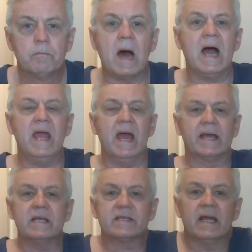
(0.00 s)
My
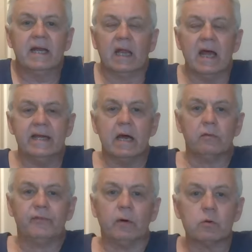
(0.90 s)
heck, it's getting late now,
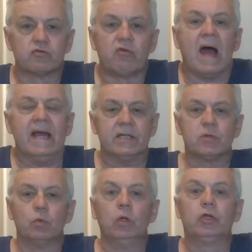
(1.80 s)
folks. Right,
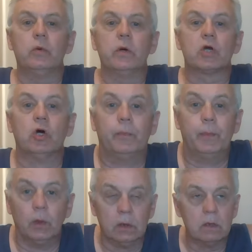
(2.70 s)
we'll do a
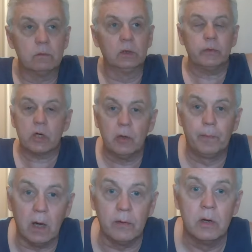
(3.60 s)
couple. We'll do a
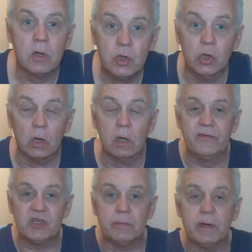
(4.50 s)
couple on
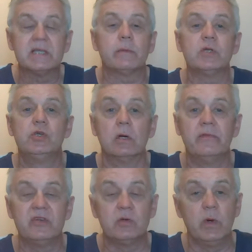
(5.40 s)
Eurovision. Minutes out, it's
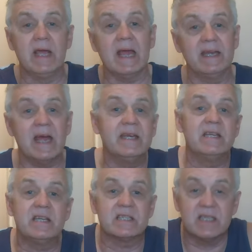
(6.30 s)
Eurovision weekend. It
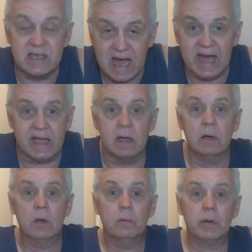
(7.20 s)
ended yesterday,
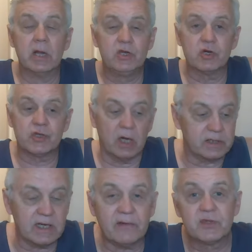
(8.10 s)
but I just
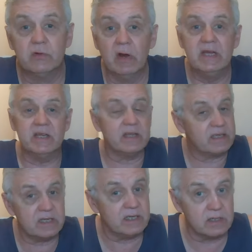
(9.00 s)
thought I'd have to read you this.
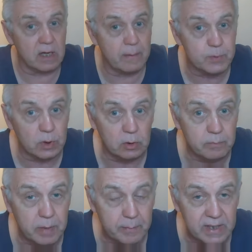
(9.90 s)
This is an absolute
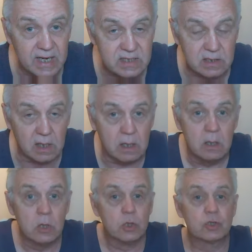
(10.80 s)
Bobby Dazzler.
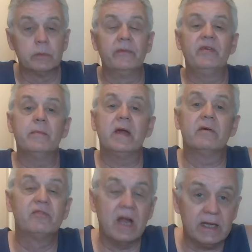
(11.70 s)
Some of you may
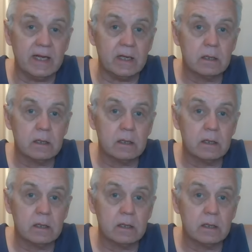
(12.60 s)
have read it,